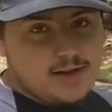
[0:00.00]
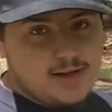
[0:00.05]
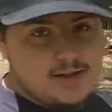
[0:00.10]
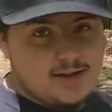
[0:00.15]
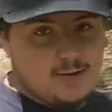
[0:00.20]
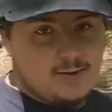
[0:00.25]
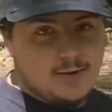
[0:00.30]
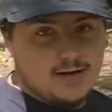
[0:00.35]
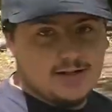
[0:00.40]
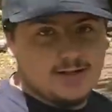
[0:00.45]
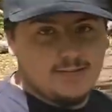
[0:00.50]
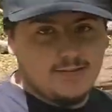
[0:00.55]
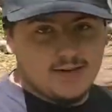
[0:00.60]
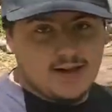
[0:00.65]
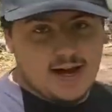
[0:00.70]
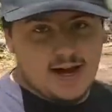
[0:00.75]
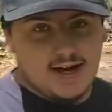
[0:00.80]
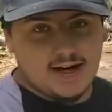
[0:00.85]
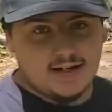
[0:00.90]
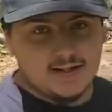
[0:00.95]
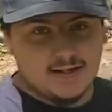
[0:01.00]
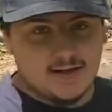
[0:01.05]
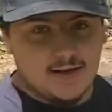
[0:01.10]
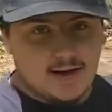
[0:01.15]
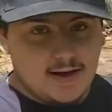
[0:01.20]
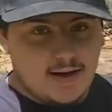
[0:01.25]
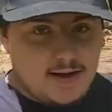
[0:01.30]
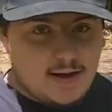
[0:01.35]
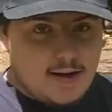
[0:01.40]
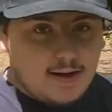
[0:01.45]
like the whites and blacks.
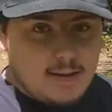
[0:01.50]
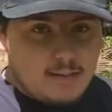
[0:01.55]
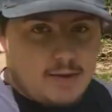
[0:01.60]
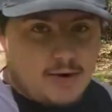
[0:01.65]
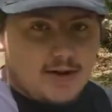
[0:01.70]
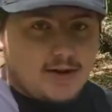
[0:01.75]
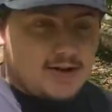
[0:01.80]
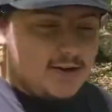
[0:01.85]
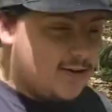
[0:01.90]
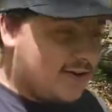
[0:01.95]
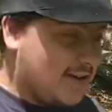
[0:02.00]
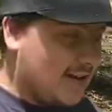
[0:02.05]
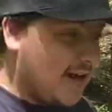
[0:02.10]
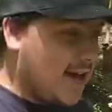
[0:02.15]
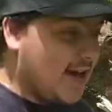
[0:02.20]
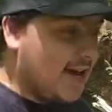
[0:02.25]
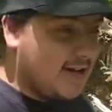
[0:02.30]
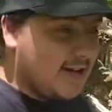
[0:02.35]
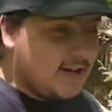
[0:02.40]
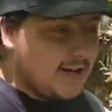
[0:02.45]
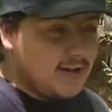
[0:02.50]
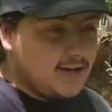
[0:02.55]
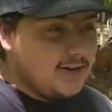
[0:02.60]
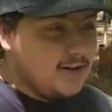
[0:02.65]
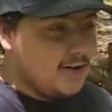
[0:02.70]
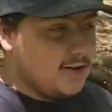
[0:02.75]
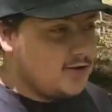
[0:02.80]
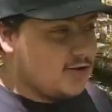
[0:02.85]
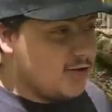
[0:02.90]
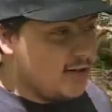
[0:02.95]
But they're gay and
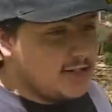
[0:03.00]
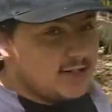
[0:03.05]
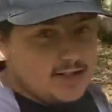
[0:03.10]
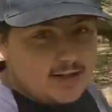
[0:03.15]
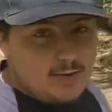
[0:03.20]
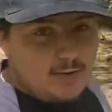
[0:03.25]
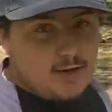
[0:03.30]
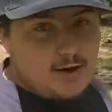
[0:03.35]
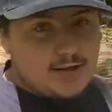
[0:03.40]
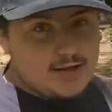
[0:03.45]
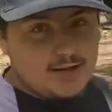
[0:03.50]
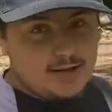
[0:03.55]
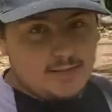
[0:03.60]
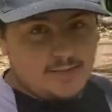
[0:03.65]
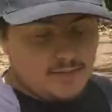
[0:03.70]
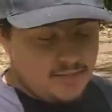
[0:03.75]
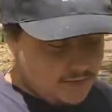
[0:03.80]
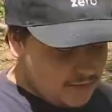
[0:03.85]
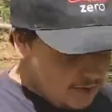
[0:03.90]
the straights didn't want them.